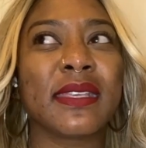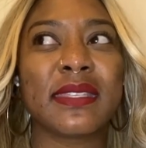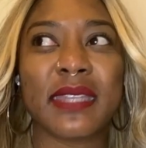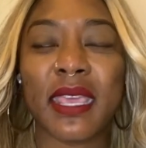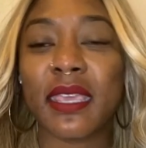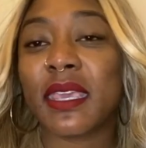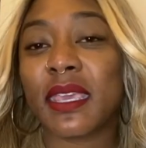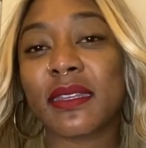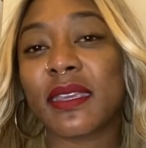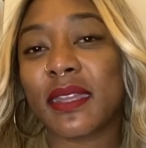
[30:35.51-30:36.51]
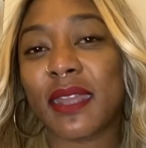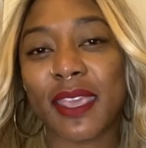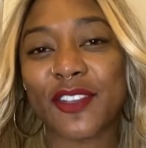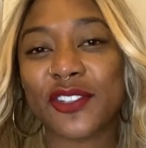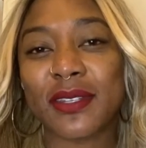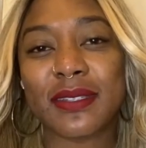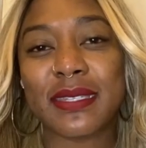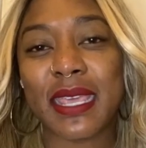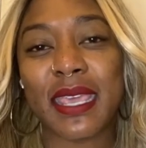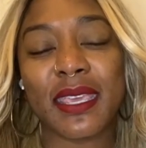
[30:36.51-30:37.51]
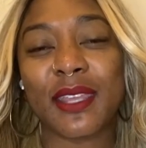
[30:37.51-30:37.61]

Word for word: staying in connection and staying